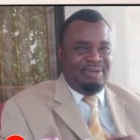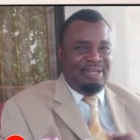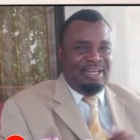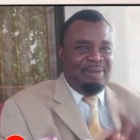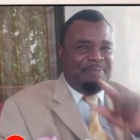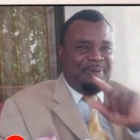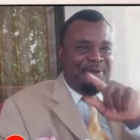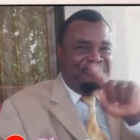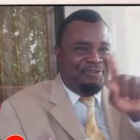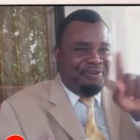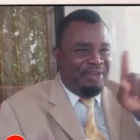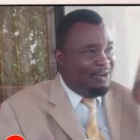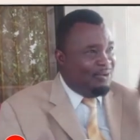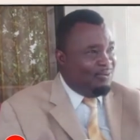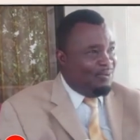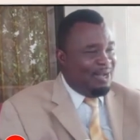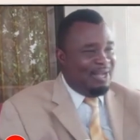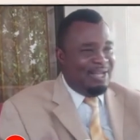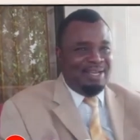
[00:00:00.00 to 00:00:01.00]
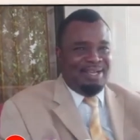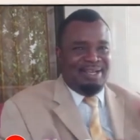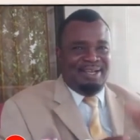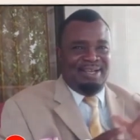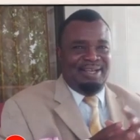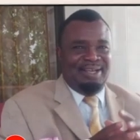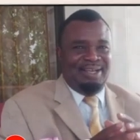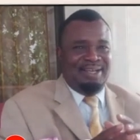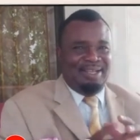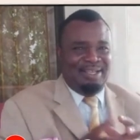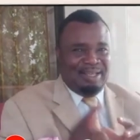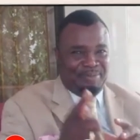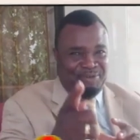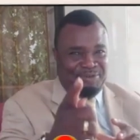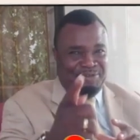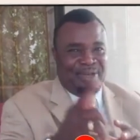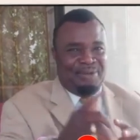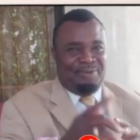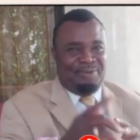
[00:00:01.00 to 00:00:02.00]
In the passion you are,
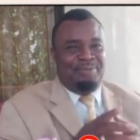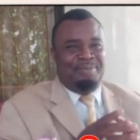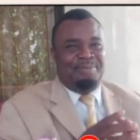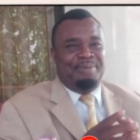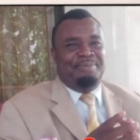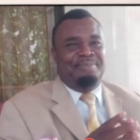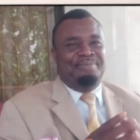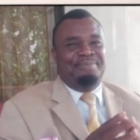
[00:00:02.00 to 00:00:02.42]
Yamishako.